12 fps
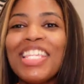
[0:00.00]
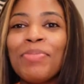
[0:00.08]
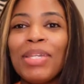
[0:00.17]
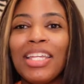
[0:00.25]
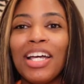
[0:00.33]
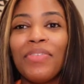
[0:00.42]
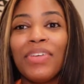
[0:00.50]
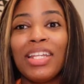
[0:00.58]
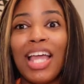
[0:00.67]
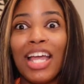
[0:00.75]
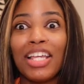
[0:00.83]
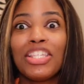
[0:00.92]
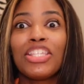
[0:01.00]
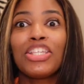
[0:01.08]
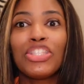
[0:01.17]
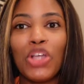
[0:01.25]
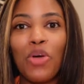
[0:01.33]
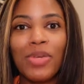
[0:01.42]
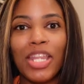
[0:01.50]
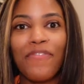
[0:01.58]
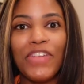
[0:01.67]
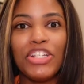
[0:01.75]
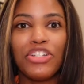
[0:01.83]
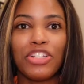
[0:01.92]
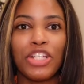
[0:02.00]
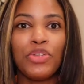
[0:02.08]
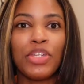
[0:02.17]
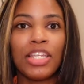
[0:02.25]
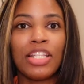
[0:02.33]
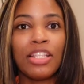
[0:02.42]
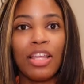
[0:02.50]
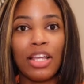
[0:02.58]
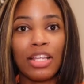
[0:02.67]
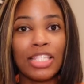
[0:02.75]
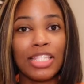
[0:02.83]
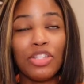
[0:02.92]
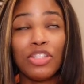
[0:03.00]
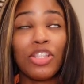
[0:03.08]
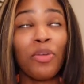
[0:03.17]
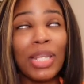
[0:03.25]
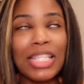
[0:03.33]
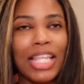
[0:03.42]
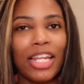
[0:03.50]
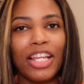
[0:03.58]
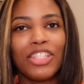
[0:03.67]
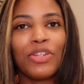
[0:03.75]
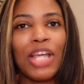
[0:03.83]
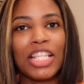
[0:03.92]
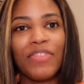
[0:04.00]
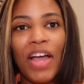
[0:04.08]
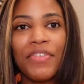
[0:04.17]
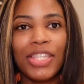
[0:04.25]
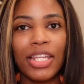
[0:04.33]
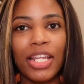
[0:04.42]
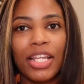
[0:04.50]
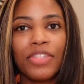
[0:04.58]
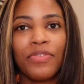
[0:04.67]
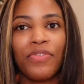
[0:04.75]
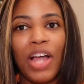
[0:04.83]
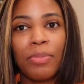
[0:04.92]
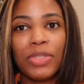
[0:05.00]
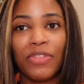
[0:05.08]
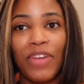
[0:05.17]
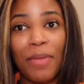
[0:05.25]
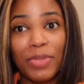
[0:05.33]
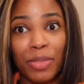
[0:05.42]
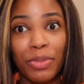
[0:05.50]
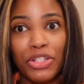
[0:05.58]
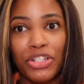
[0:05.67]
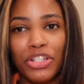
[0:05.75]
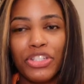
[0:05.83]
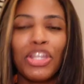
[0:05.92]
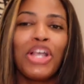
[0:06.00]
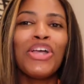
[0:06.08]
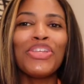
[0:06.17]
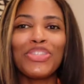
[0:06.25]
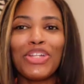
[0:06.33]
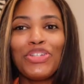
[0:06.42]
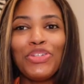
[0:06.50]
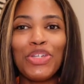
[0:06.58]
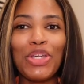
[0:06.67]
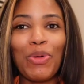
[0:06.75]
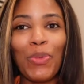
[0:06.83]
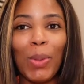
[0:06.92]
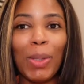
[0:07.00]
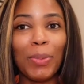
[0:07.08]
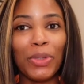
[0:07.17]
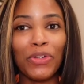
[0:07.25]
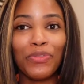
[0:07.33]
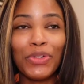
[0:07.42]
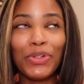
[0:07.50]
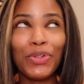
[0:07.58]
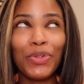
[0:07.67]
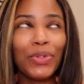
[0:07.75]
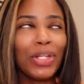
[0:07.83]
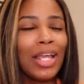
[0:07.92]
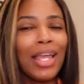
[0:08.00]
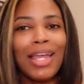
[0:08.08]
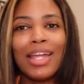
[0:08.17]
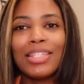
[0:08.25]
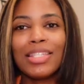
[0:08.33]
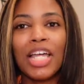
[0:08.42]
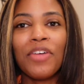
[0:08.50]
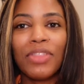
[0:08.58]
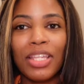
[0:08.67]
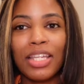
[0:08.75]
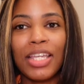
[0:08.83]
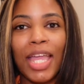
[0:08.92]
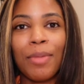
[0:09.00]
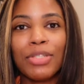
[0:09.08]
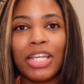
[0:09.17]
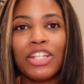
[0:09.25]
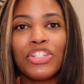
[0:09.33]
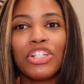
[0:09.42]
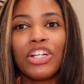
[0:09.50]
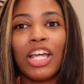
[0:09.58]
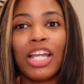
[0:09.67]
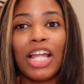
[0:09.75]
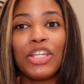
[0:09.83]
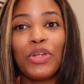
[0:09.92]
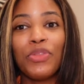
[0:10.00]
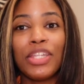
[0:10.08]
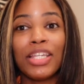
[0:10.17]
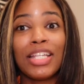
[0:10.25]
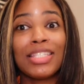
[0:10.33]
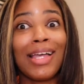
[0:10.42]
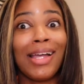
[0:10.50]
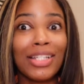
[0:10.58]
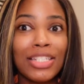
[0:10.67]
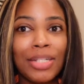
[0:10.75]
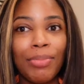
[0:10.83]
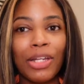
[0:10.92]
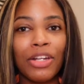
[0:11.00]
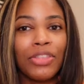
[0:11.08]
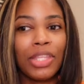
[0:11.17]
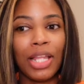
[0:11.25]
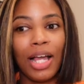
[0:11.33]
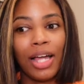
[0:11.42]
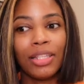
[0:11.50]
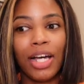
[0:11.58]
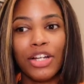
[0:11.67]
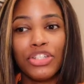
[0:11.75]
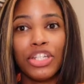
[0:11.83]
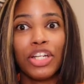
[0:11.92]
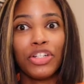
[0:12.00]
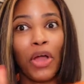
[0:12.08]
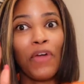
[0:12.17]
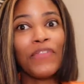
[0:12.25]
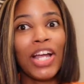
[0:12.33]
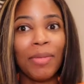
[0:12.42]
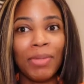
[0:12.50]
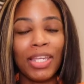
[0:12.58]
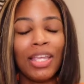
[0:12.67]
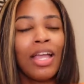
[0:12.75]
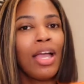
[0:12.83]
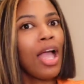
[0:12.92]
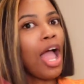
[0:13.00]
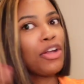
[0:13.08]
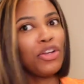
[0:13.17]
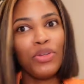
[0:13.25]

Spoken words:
mini oven has so many features. Like you can, so many settings. So it has five settings and five temperatures so that you can warm up your food. It's definitely a game changer, and I do think it's actually better than the Hot Logic. Don't fight me. I know